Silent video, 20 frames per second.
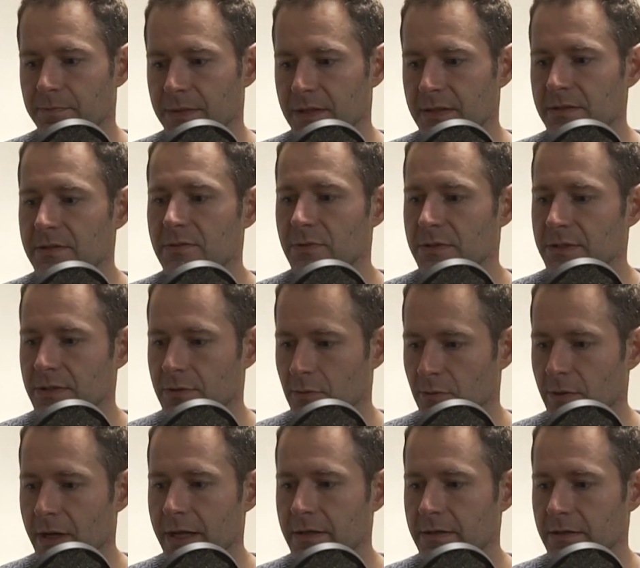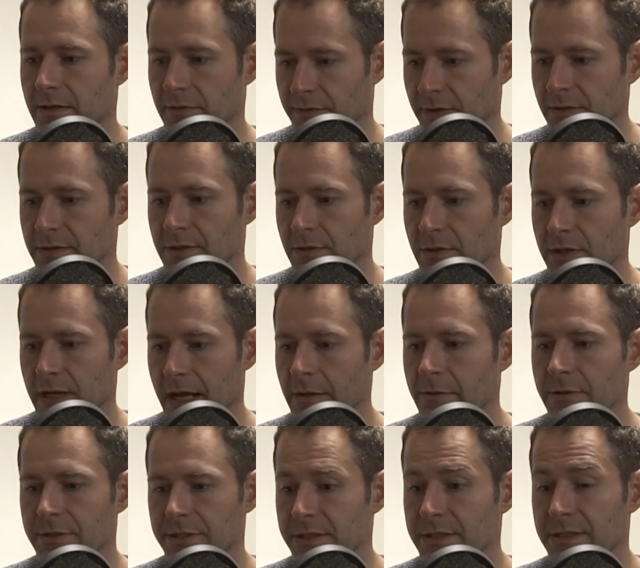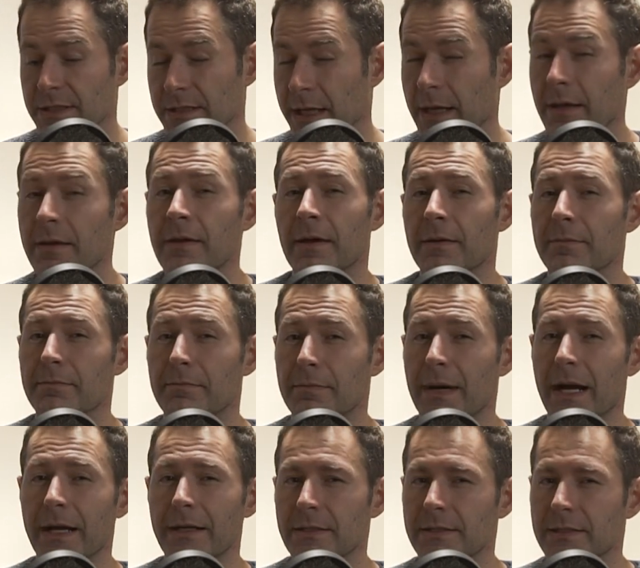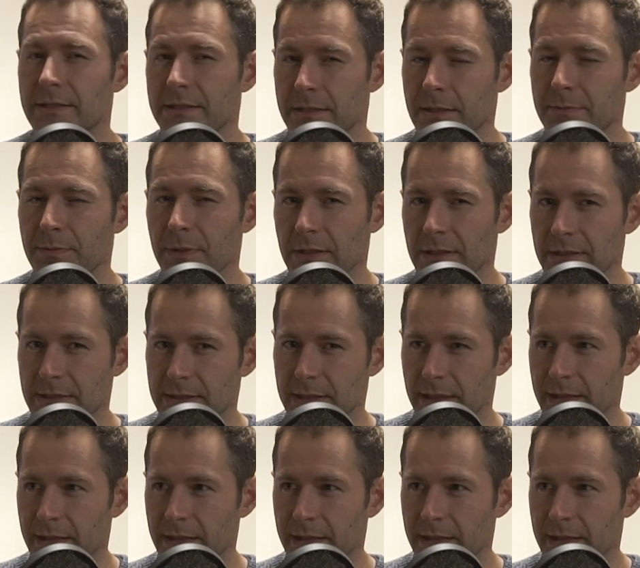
This was great. I felt a good energy today, minus stimulants.